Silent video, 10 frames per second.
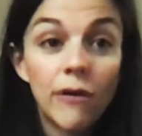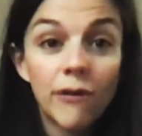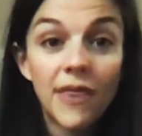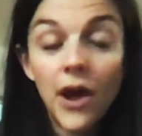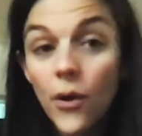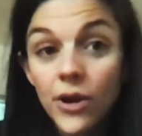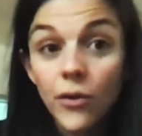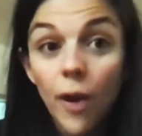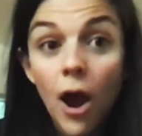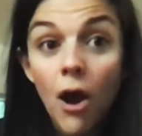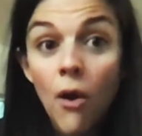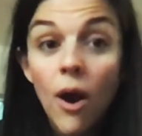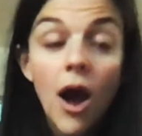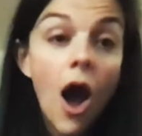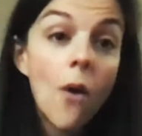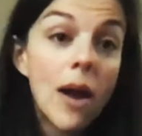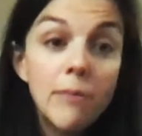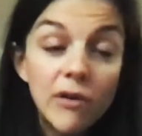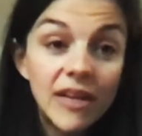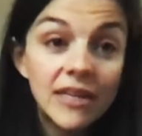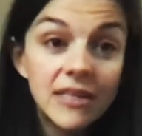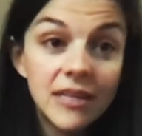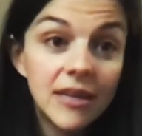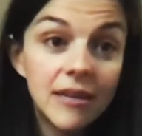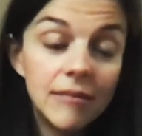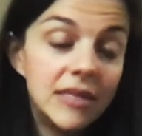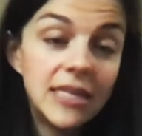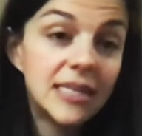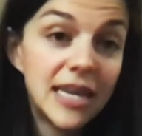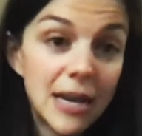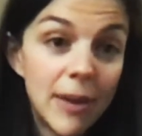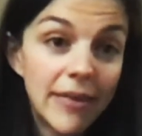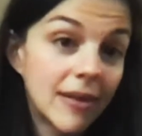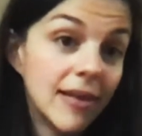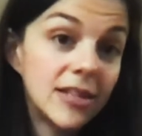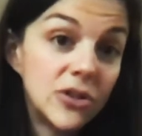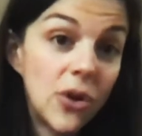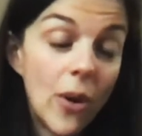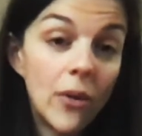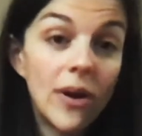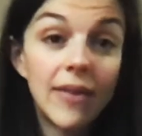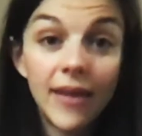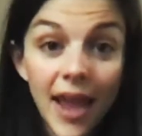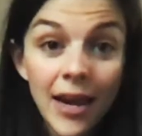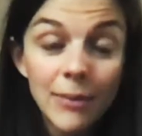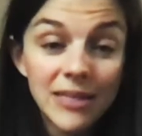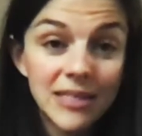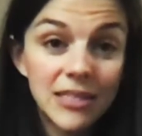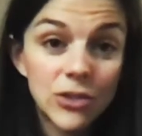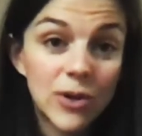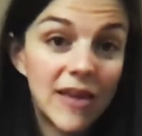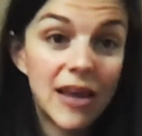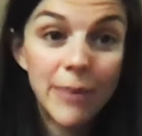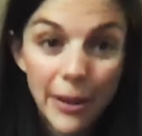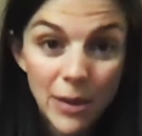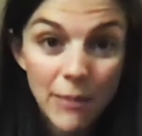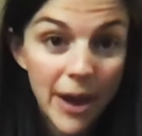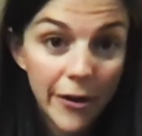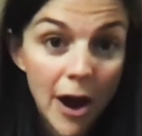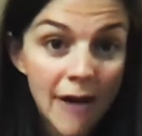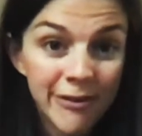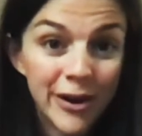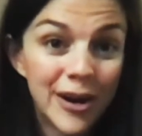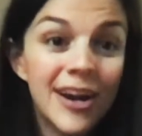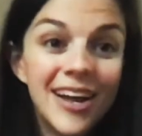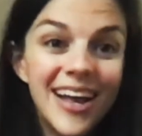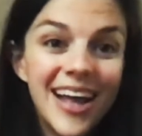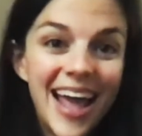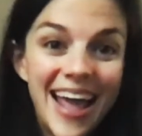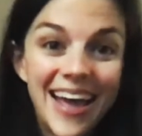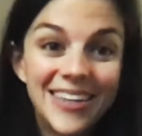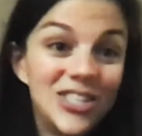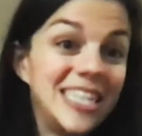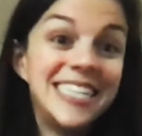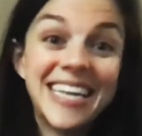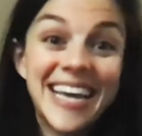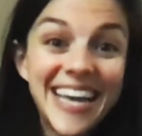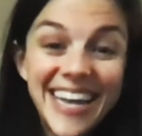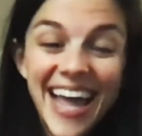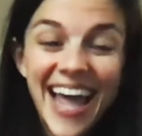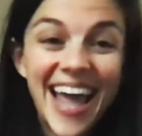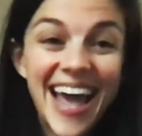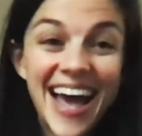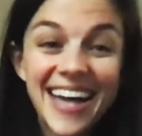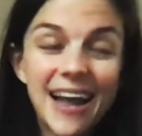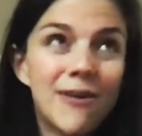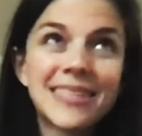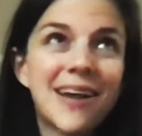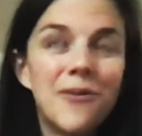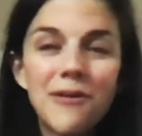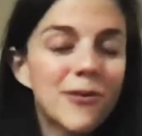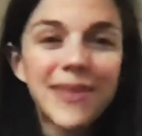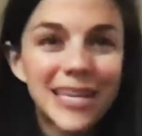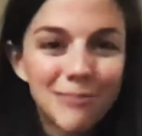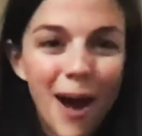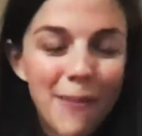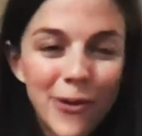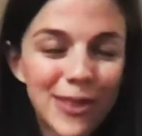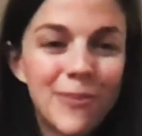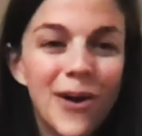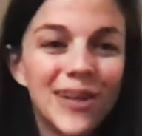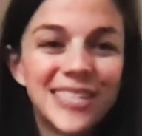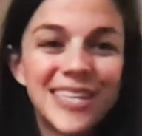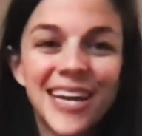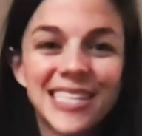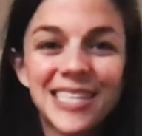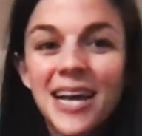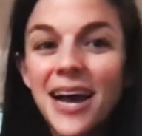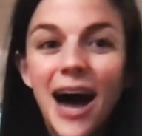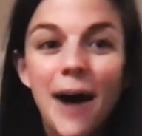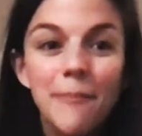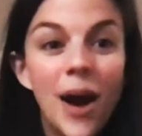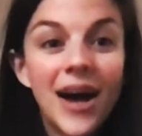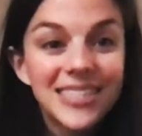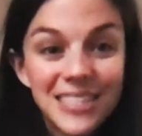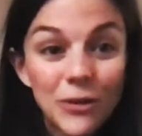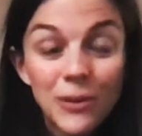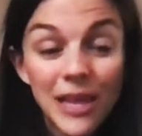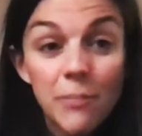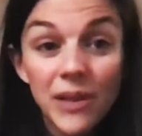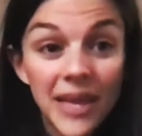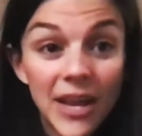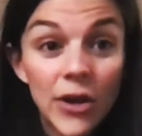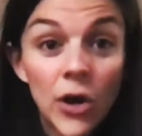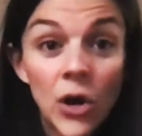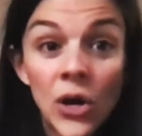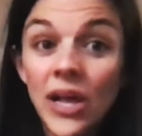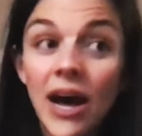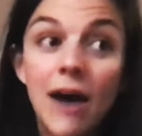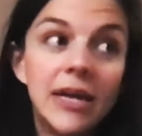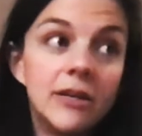a girlfriend that owned a grow, oh, I'm moving to DC in a month unless you know anyone in the cannabis industry that can make me a better offer. And she did. And I was like, well, everyone likes pot more than politics. Pot is still really political.